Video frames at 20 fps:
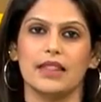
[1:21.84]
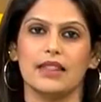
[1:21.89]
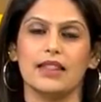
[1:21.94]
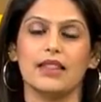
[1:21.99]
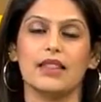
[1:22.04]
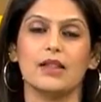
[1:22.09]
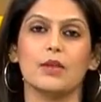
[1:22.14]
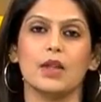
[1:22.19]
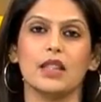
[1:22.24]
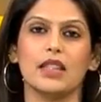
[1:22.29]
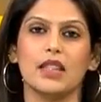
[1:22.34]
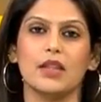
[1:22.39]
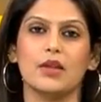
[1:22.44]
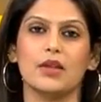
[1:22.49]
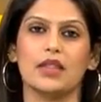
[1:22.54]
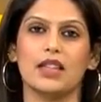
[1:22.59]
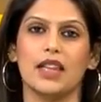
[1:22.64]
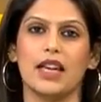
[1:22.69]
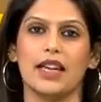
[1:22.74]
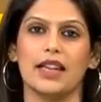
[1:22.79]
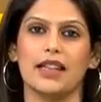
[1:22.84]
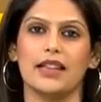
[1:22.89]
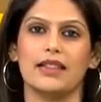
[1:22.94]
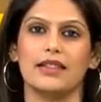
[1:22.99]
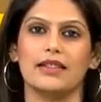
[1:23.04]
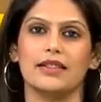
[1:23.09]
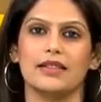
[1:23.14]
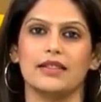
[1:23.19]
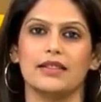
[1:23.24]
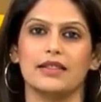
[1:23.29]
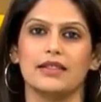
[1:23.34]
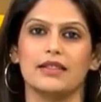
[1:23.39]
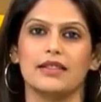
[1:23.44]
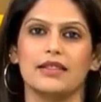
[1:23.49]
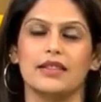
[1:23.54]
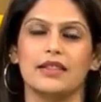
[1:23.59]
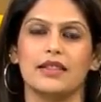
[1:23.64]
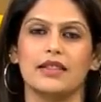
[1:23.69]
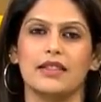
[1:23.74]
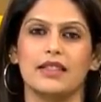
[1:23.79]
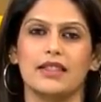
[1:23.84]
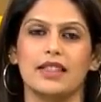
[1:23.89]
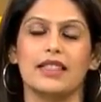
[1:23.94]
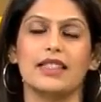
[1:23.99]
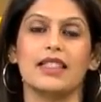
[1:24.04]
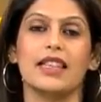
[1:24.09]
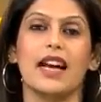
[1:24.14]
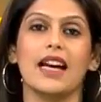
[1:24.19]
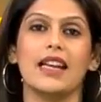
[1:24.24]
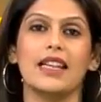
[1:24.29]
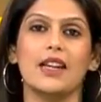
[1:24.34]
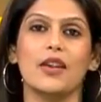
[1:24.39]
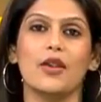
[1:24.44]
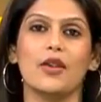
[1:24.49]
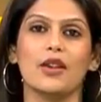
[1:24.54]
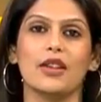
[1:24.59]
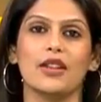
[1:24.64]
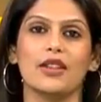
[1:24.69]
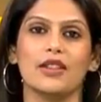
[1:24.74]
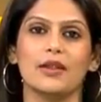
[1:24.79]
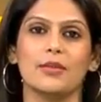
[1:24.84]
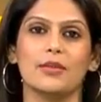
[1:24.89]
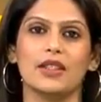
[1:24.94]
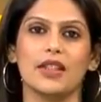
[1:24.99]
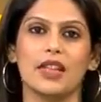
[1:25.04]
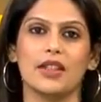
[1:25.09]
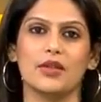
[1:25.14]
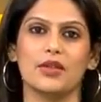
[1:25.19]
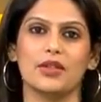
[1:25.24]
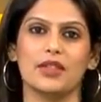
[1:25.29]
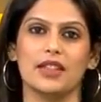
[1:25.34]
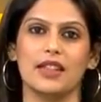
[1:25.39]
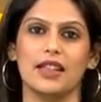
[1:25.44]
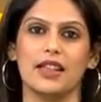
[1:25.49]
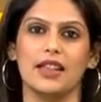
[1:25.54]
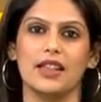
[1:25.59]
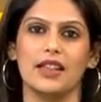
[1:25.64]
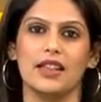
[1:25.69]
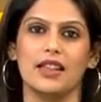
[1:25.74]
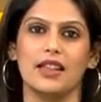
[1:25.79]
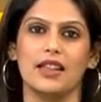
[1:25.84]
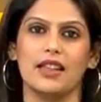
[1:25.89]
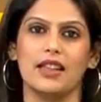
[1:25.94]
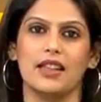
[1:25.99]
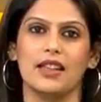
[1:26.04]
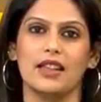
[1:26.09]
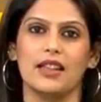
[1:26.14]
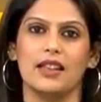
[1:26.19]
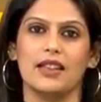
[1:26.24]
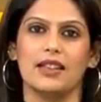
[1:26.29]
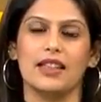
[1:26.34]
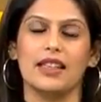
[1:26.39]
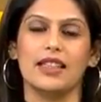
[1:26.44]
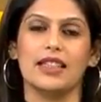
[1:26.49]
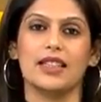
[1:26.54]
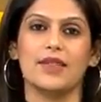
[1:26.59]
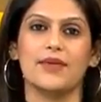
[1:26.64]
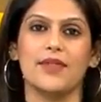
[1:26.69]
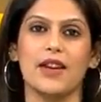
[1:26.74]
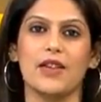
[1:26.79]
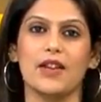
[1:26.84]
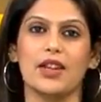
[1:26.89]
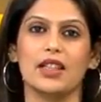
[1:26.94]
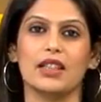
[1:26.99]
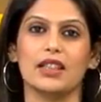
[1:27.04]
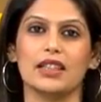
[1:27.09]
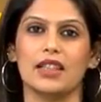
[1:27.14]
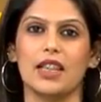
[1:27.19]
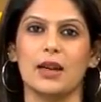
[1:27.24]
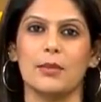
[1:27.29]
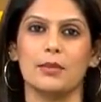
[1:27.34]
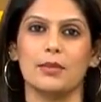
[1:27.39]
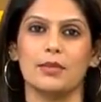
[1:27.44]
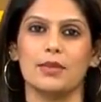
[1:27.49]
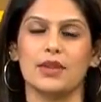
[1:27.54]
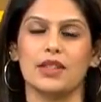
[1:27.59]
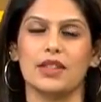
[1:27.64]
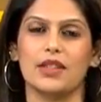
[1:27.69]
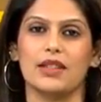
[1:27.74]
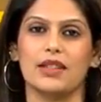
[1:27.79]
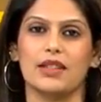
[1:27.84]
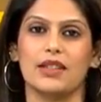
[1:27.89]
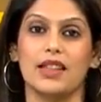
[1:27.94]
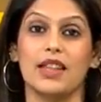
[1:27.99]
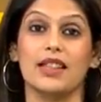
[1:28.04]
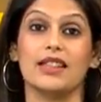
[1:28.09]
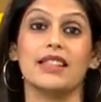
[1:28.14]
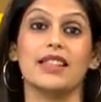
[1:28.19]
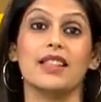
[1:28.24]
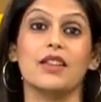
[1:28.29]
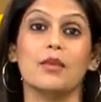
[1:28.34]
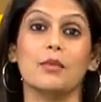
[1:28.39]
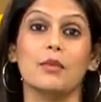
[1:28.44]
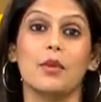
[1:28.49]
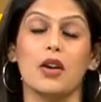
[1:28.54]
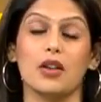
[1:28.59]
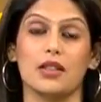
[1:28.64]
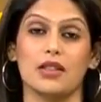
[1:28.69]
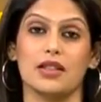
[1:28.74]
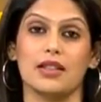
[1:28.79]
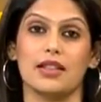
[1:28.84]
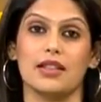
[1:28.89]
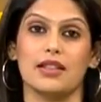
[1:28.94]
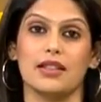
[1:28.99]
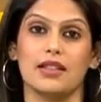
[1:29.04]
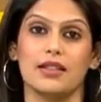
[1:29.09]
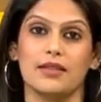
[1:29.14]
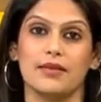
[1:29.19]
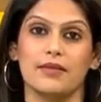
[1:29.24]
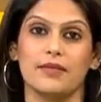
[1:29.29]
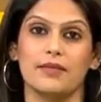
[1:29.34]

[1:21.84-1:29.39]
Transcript: This is what they look like. These tiny organisms that you see, these spherical clumps, they're Xenobots.